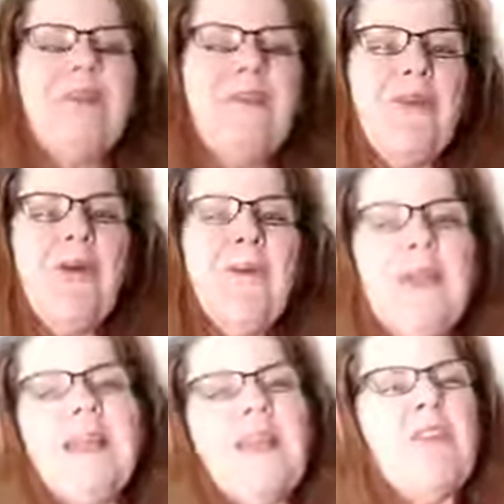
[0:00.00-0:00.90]
So
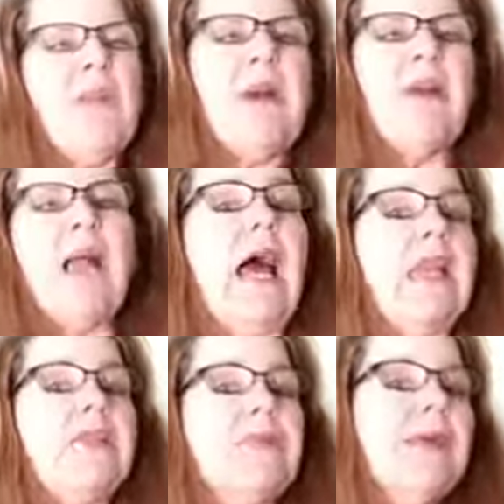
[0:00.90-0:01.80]
really it's better to kind
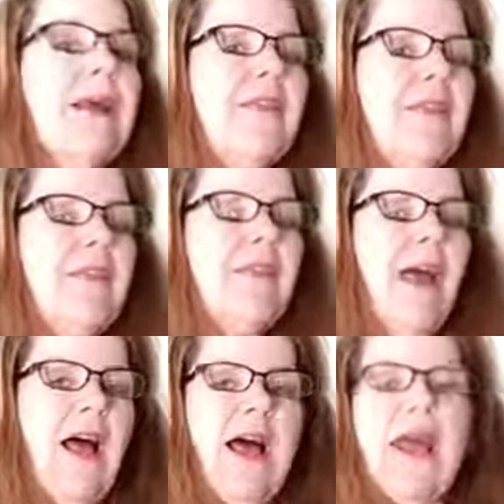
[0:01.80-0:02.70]
of do it on the
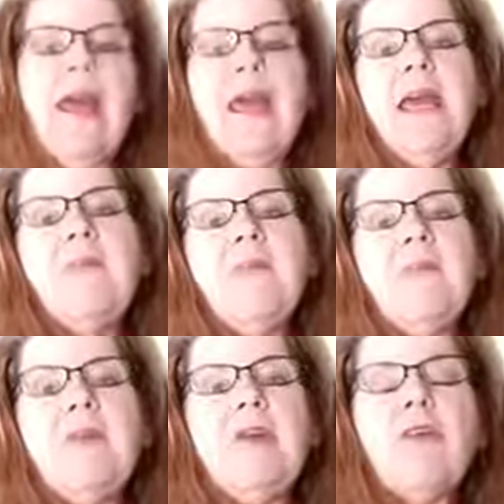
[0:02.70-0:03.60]
sly and
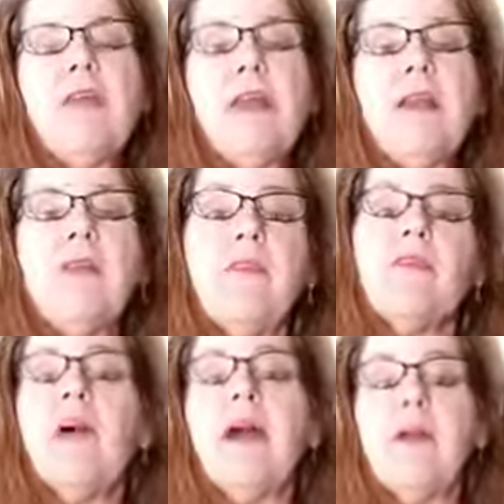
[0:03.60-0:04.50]
just place your hand on the
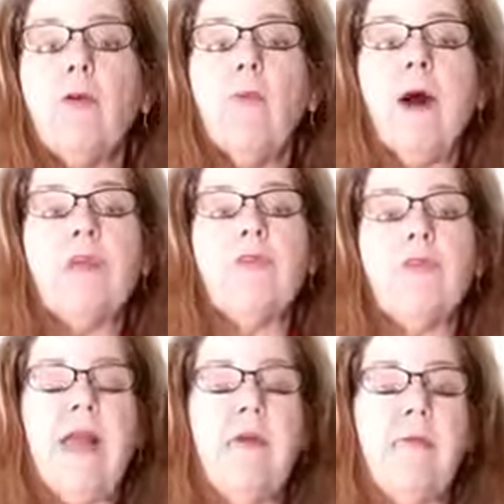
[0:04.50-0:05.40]
side or watch for
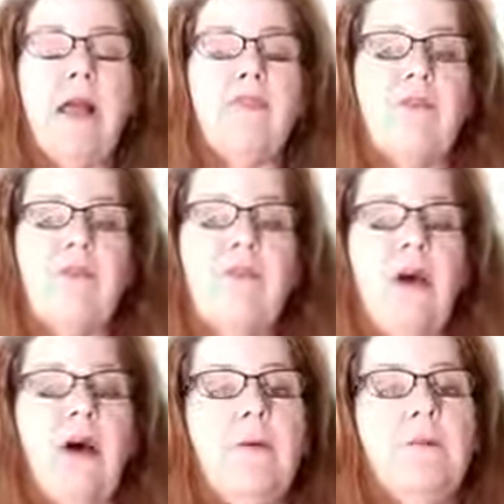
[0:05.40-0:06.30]
that rise and
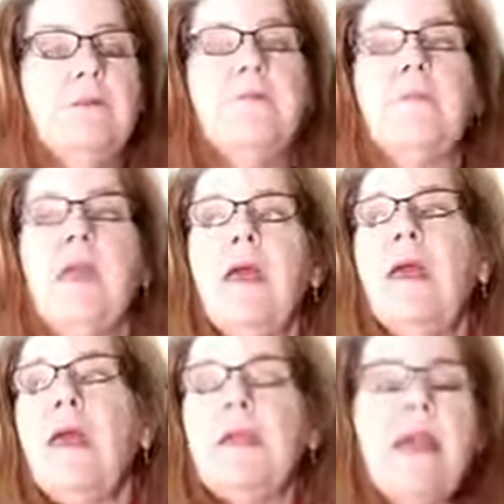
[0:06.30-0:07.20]
fall.
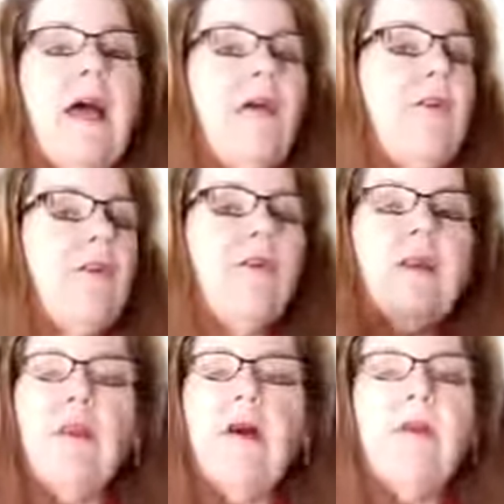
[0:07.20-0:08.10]
Now, you
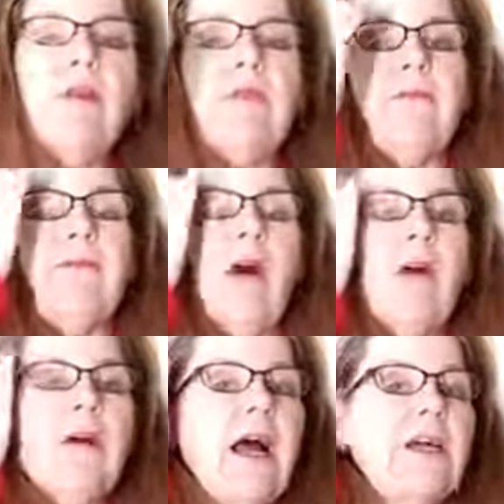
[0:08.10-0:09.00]
can go to
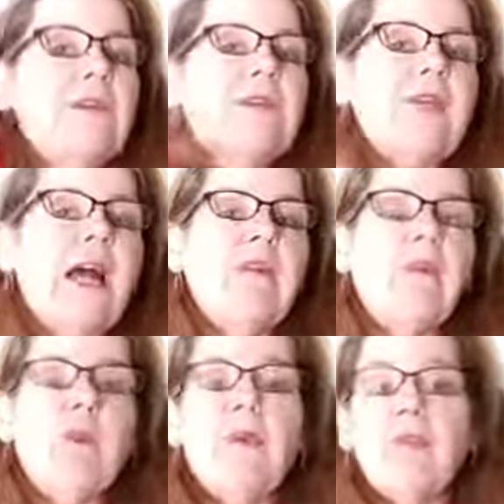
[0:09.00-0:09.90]
all kinds of
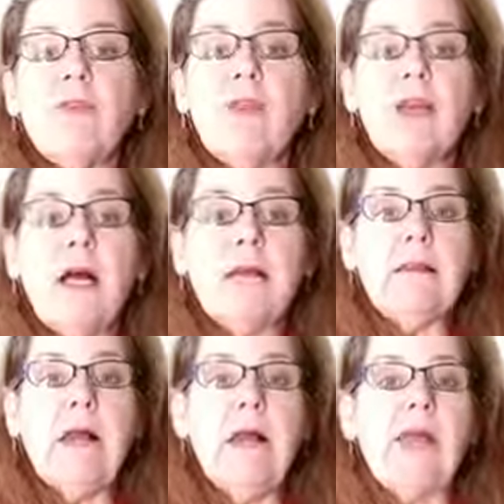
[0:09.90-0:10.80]
textbooks or look
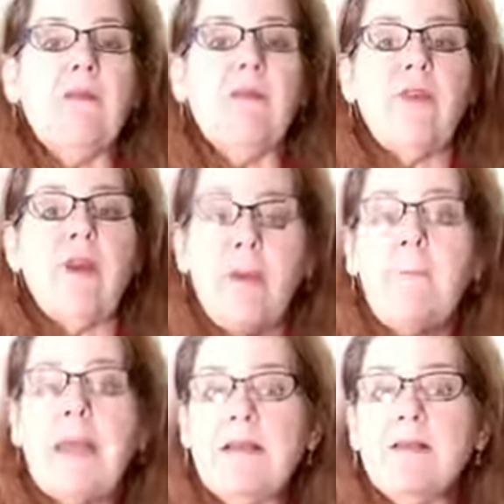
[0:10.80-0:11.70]
online for the
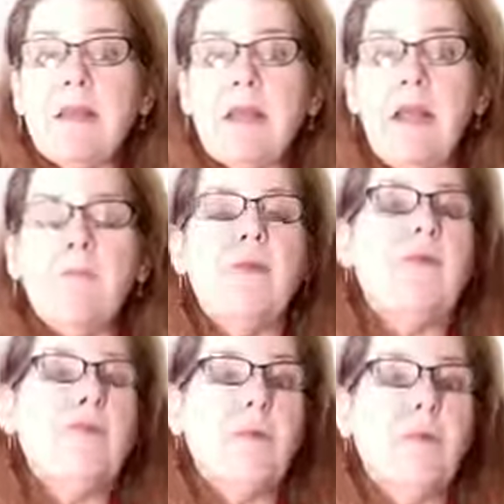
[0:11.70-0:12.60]
basic
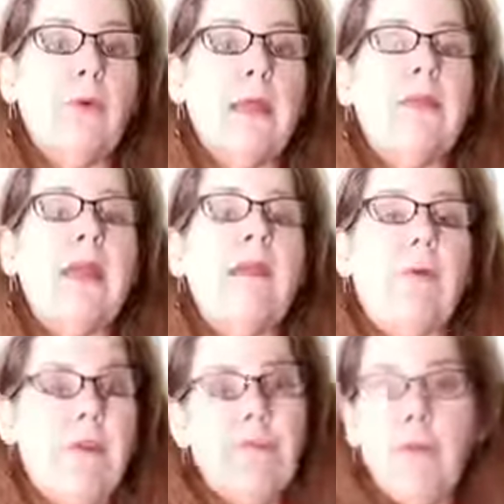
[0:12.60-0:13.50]
numbers for breathing,
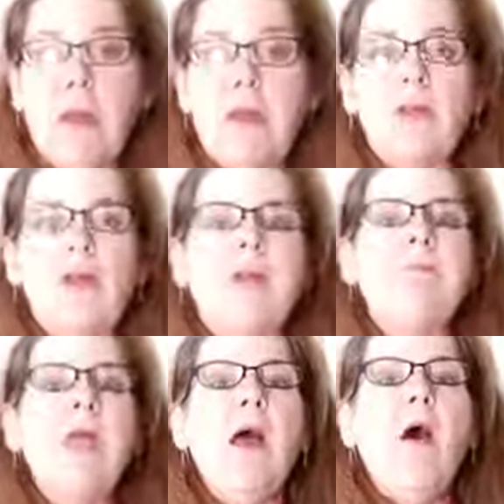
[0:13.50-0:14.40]

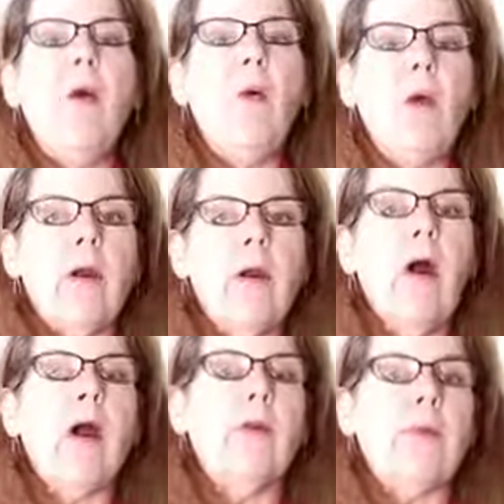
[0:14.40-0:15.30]
respiration, or
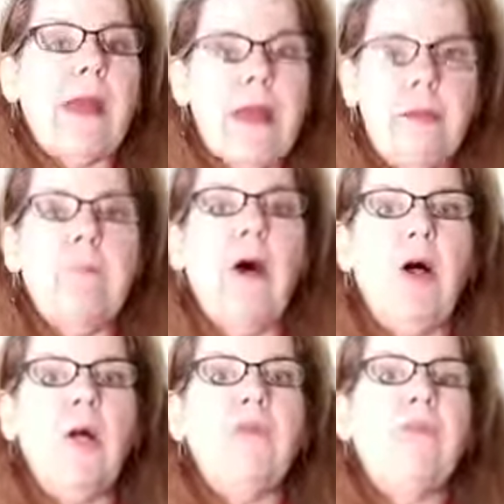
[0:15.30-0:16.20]
heart rate,
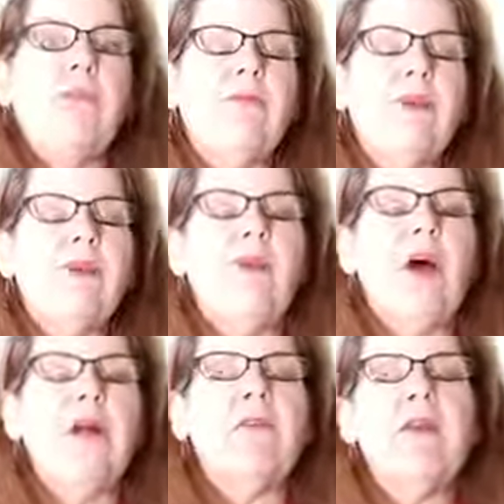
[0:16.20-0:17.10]
pulse for your
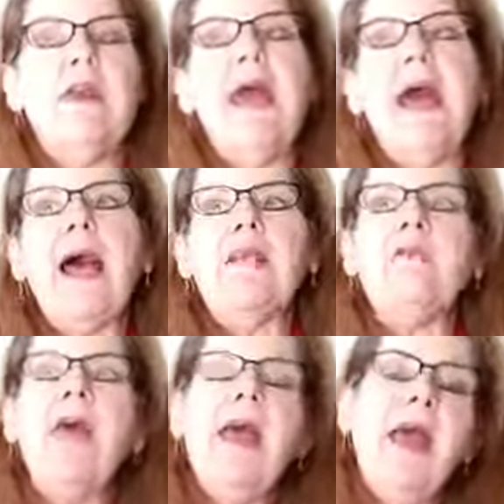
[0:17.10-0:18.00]
dogs and cats.
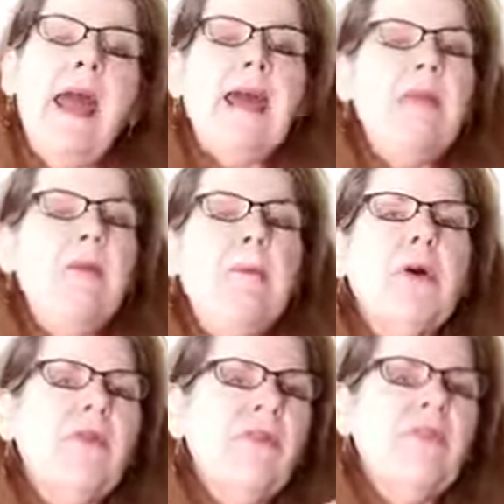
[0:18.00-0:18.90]
And in the
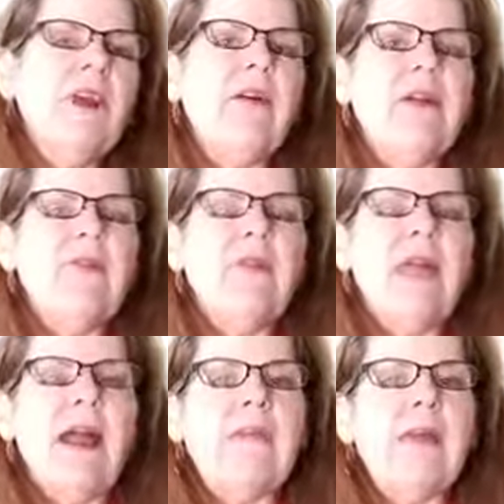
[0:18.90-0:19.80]
books, they'll vary
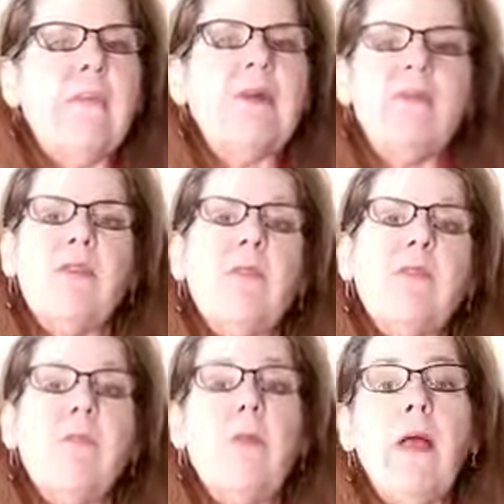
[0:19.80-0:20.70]
slightly, but some of
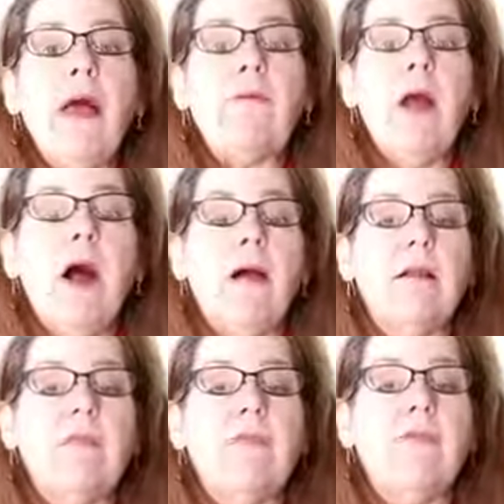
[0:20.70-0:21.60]
them will have
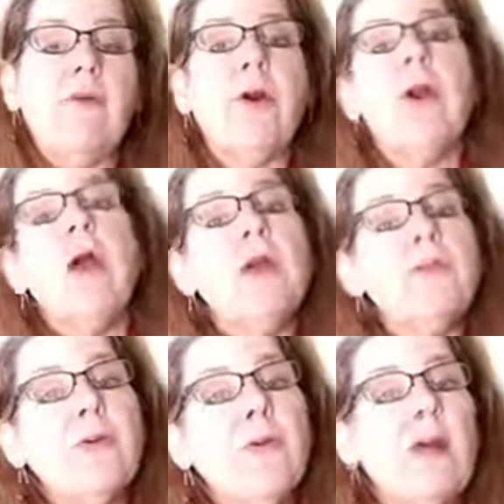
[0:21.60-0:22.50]
columns for
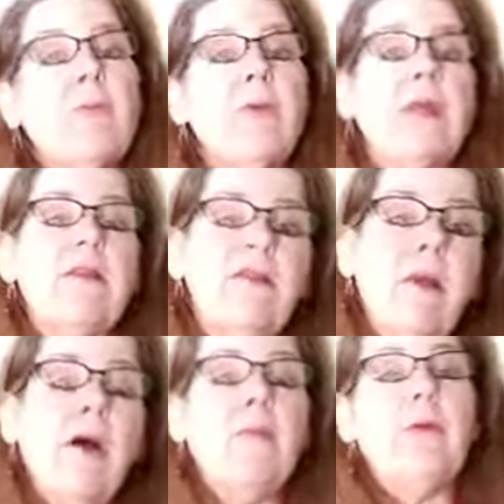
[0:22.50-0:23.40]
toy breeds,
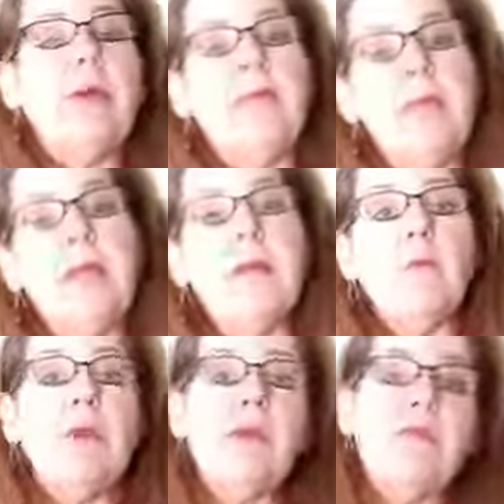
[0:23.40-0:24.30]
small breeds, medium
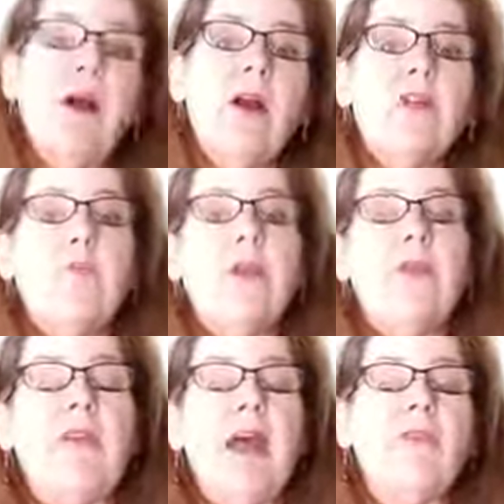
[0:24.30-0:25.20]
breeds, large
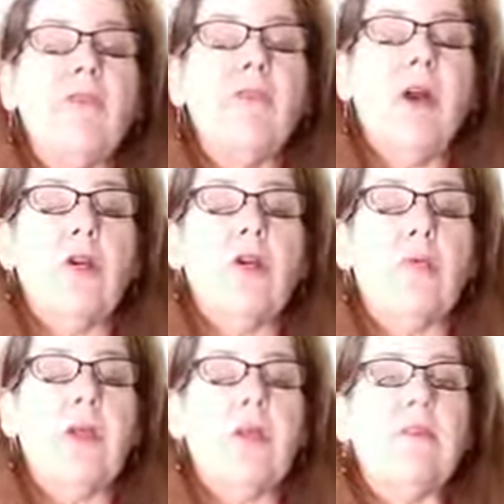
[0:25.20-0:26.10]
breeds, extra large
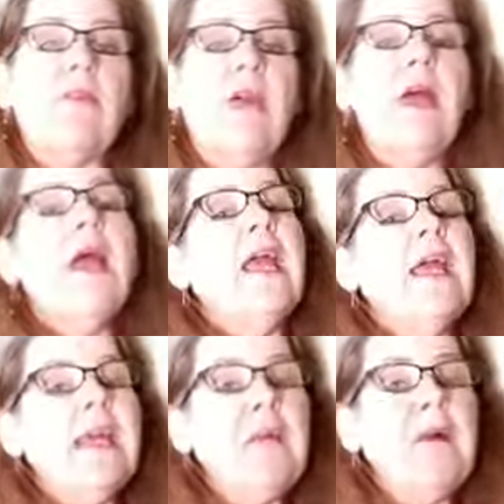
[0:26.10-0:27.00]
breeds.
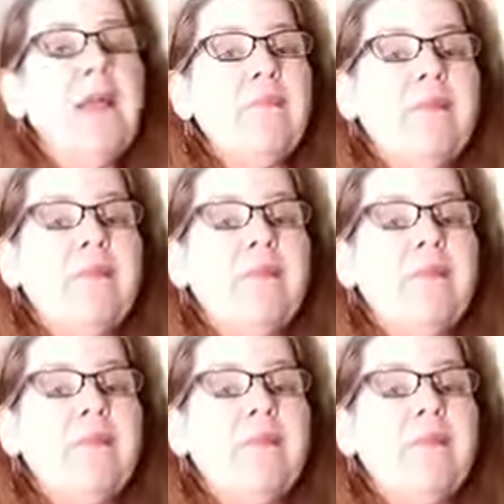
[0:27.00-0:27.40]
You know what?